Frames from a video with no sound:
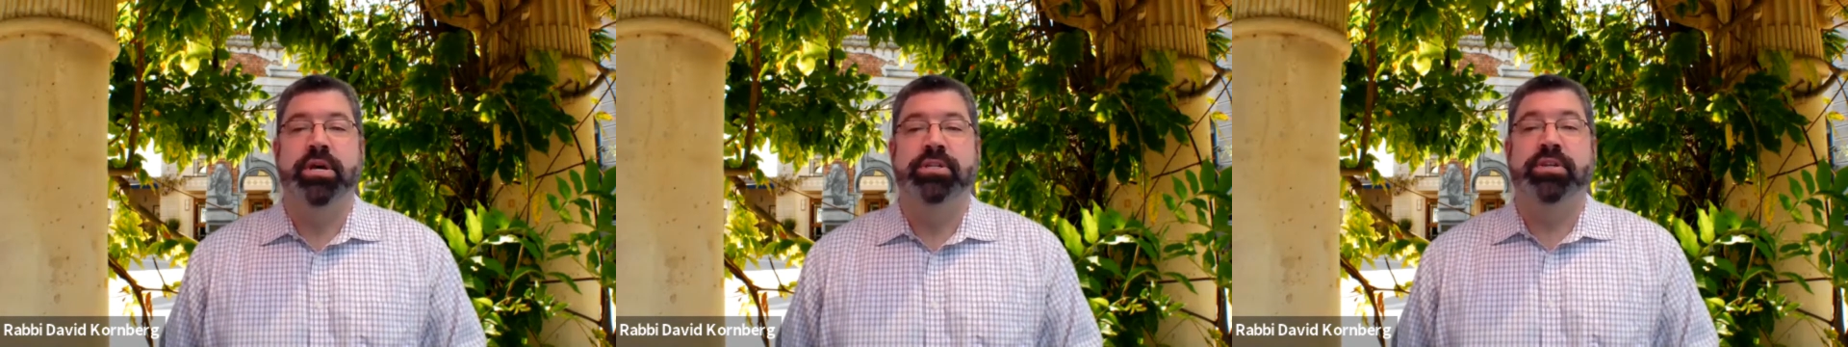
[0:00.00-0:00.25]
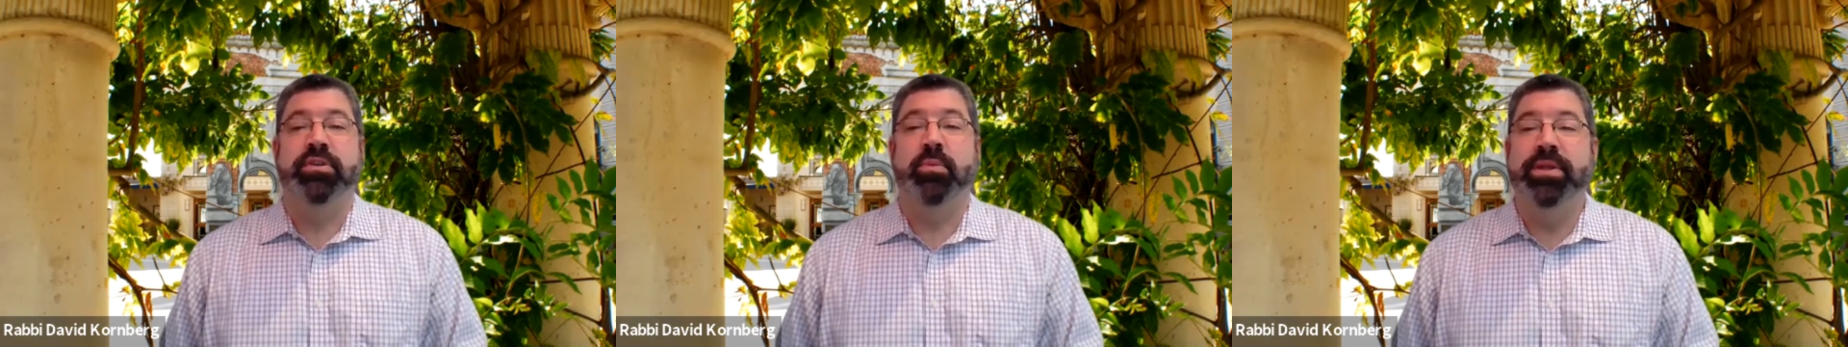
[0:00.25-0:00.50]

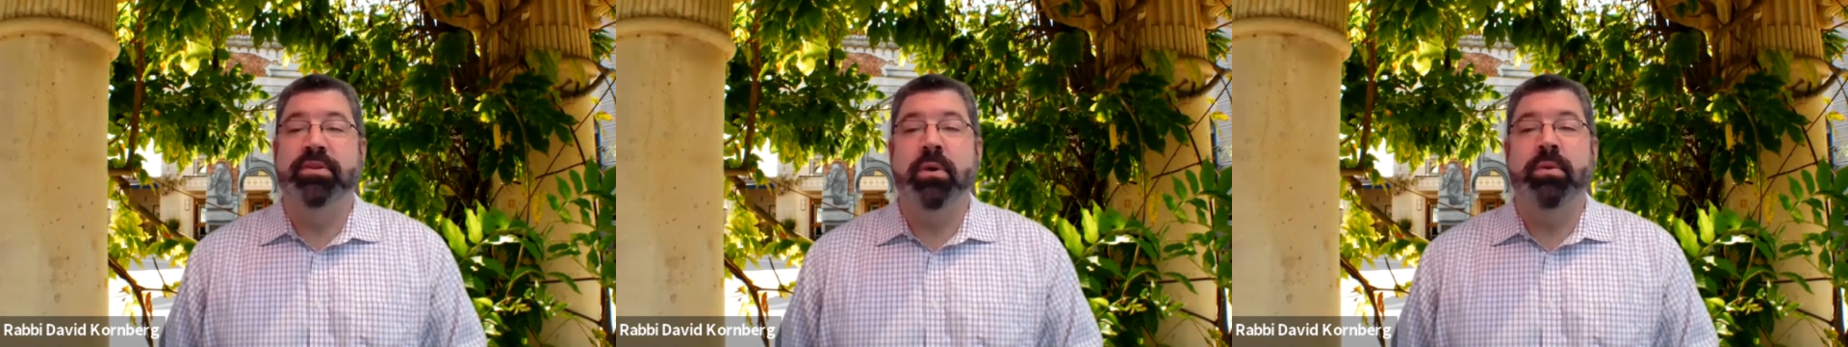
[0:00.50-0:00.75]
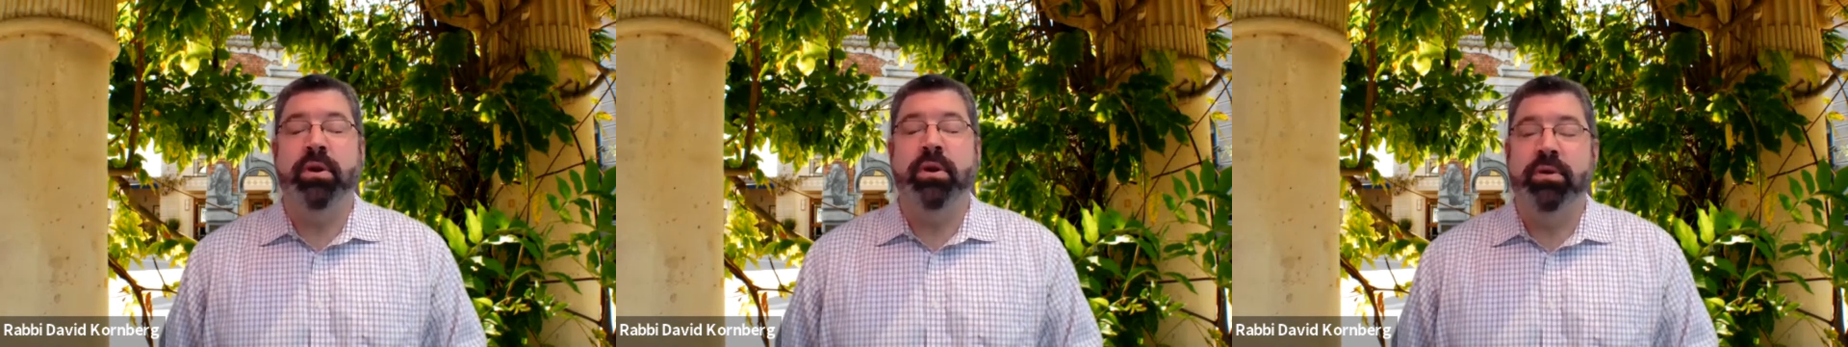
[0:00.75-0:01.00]
so that we
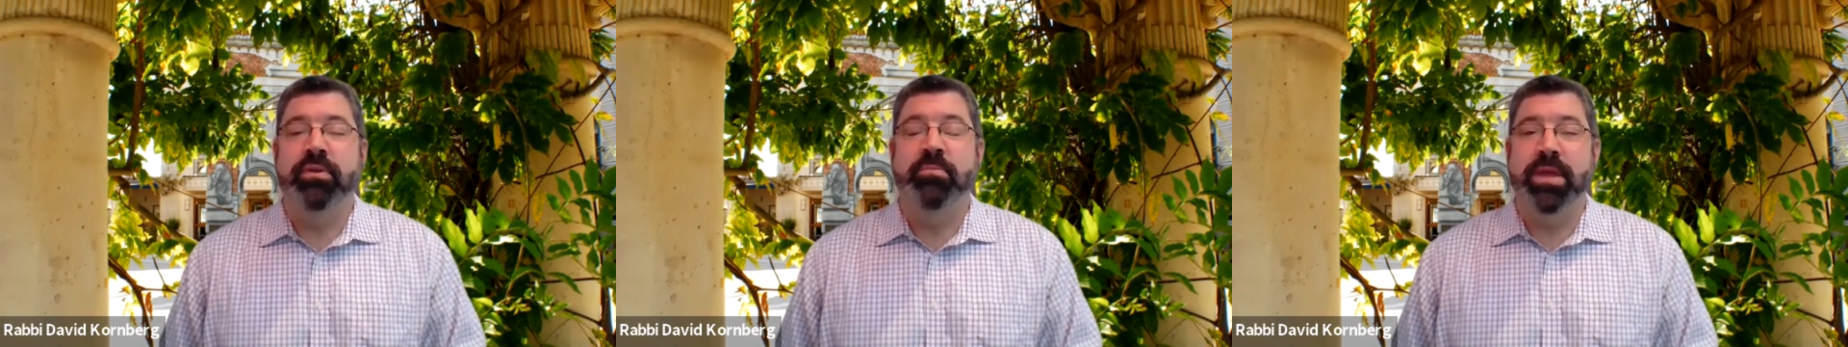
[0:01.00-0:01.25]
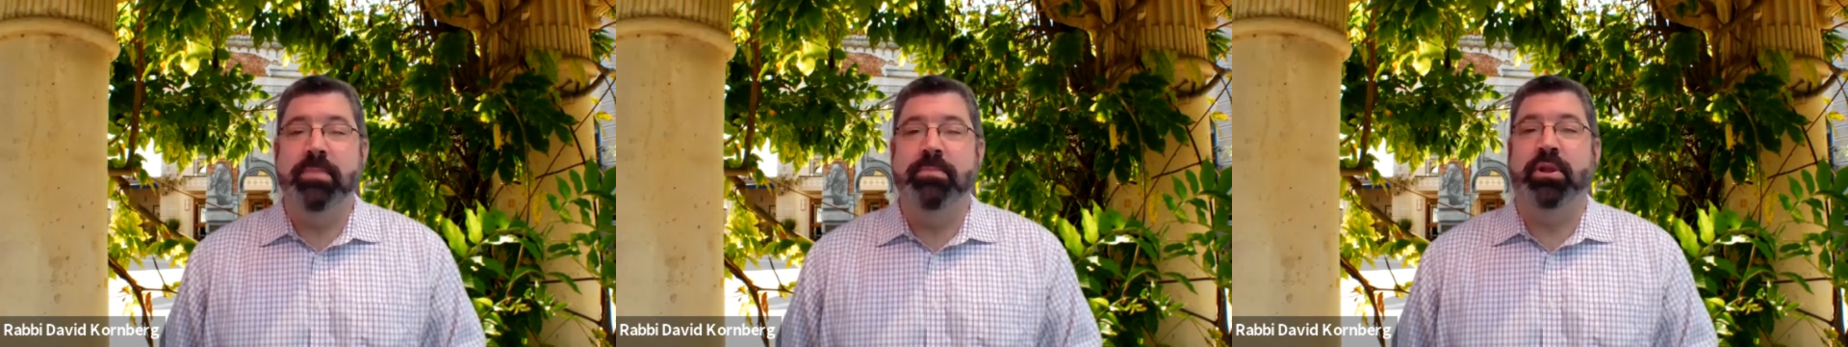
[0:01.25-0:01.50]
don't hurt the
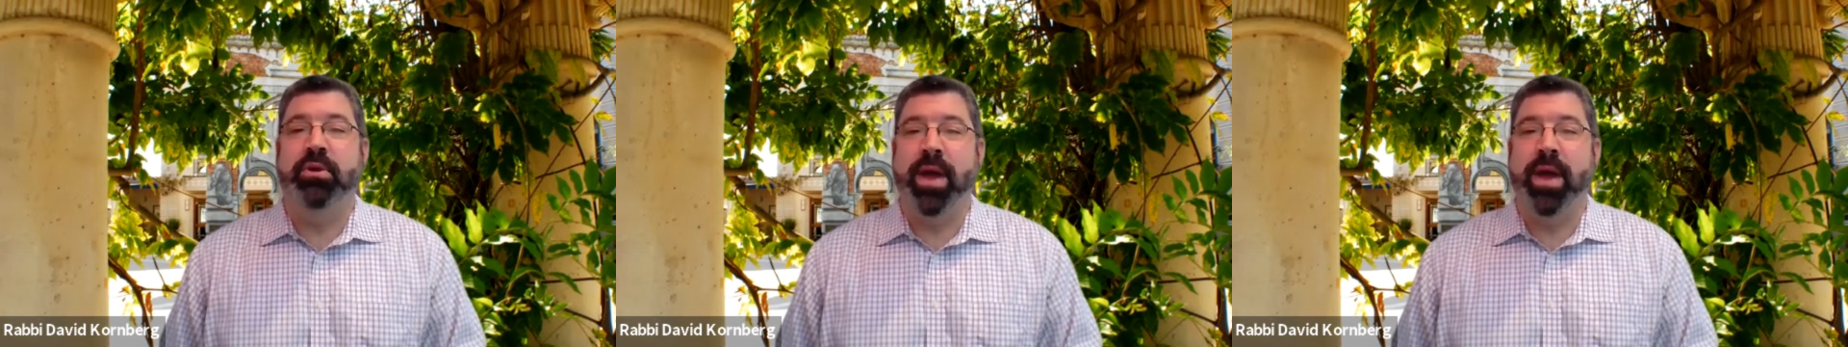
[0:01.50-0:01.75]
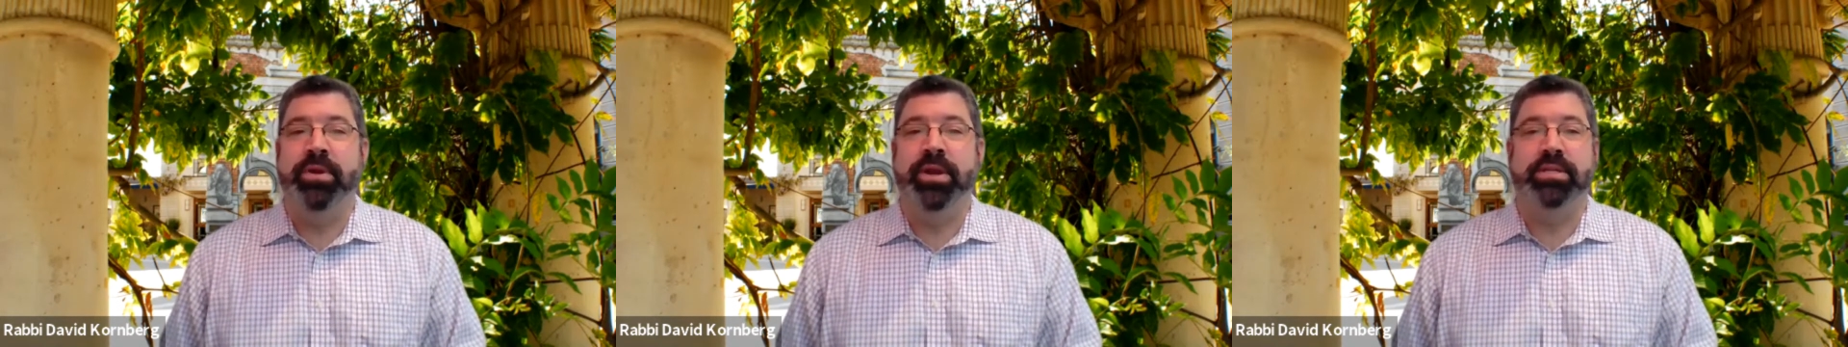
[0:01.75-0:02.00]
people
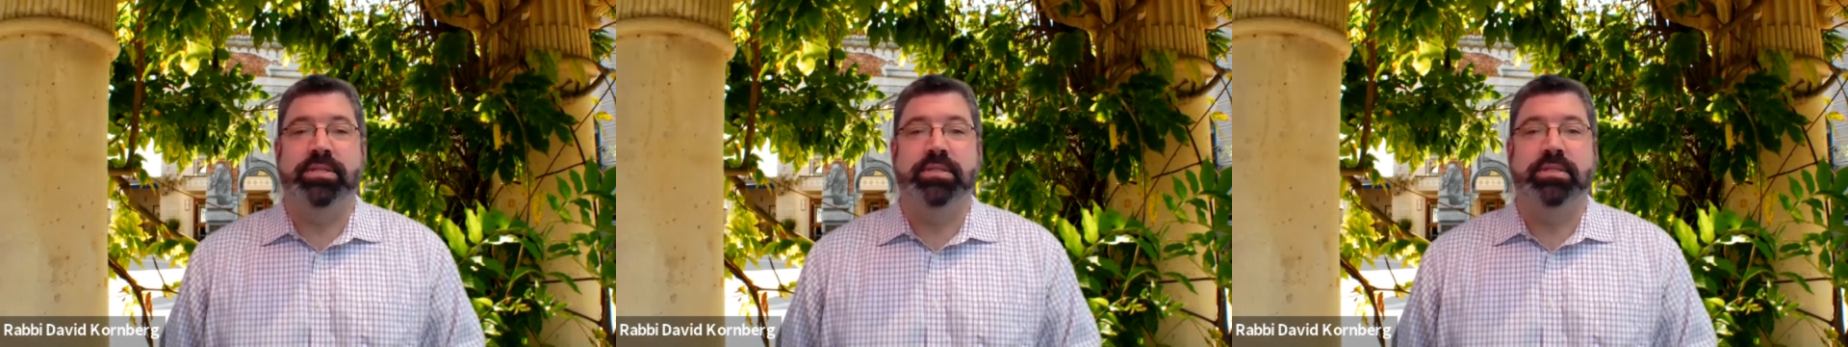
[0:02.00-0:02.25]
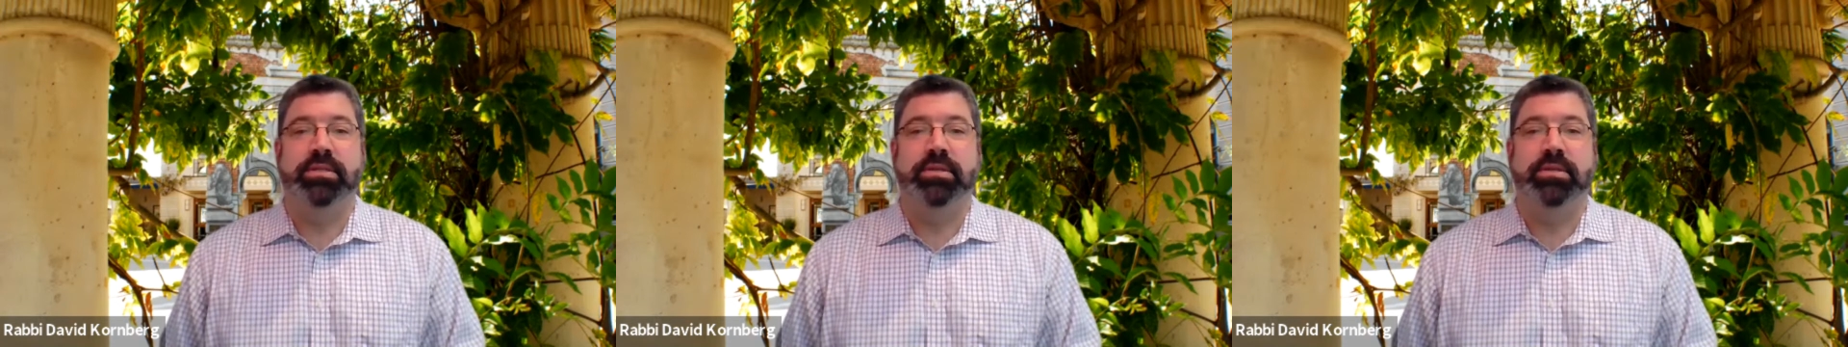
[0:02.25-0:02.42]
around us.